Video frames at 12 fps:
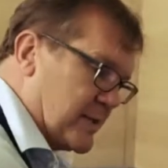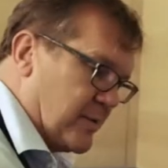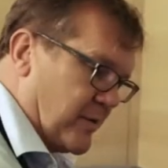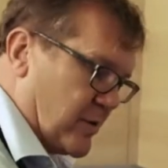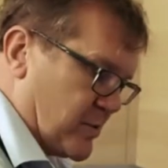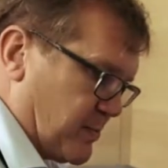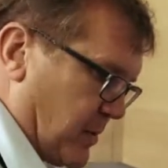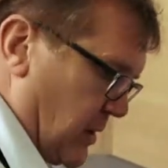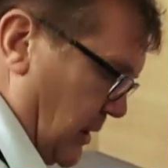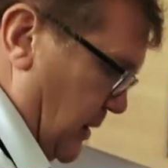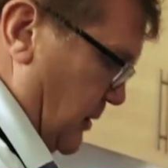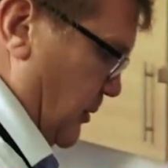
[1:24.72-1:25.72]
so we just put a
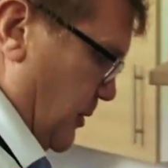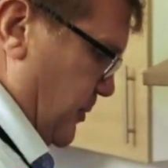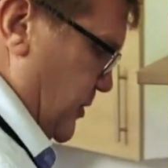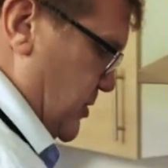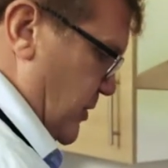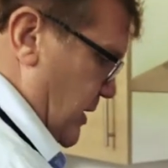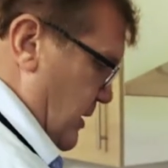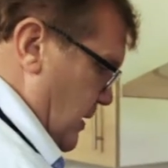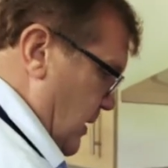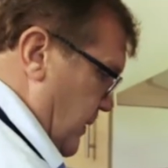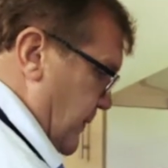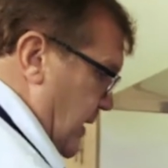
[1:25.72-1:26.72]
little knob of butter in
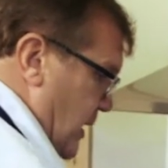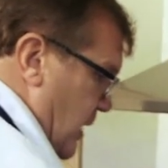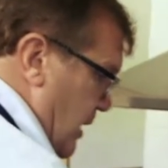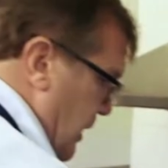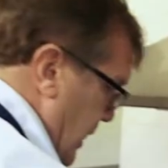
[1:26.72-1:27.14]
there. And